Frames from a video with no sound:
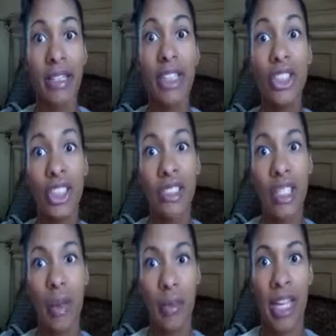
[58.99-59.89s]
that's
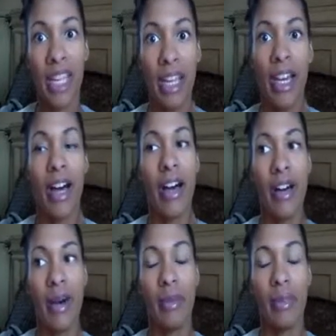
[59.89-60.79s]
just not me.
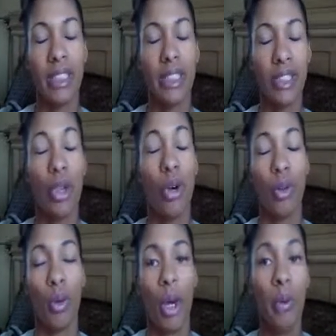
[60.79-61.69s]
It's a little
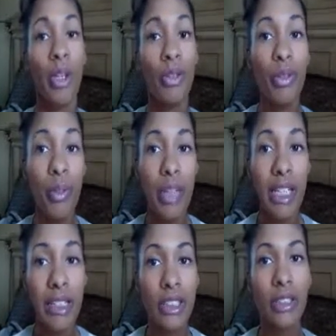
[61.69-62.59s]
overwhelming for
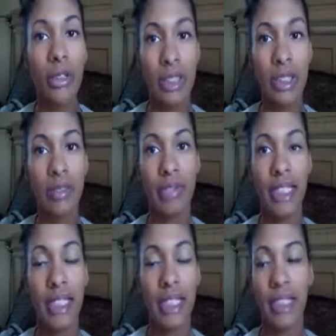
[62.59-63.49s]
me to do stuff
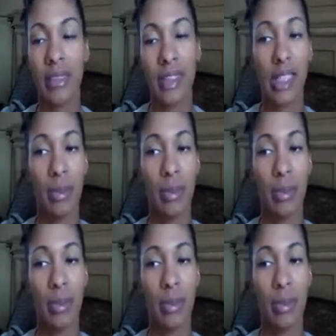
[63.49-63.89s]
like that, to have a